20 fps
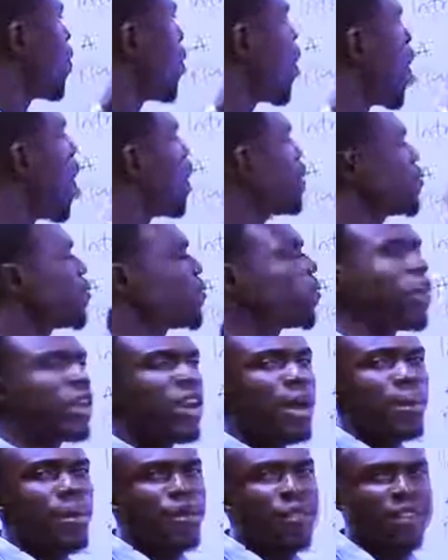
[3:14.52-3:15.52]
Also
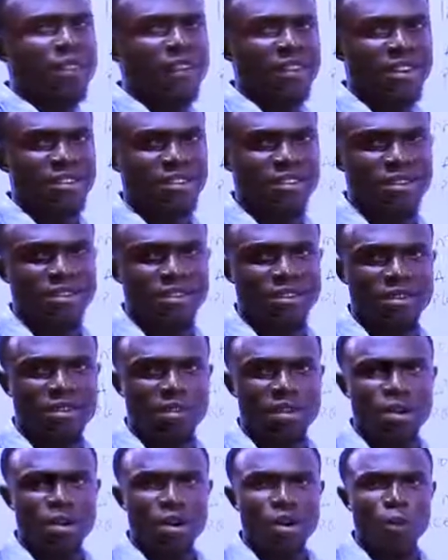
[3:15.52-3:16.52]
name of things.
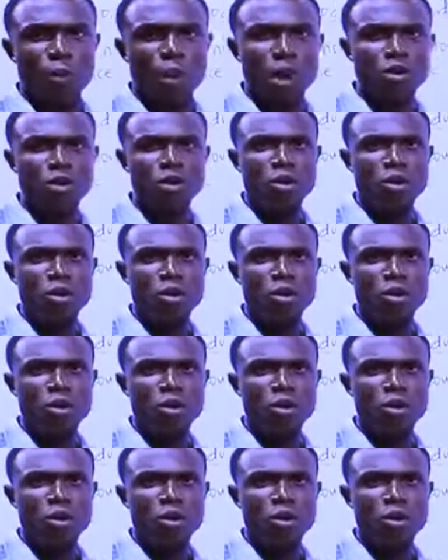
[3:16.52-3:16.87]
What you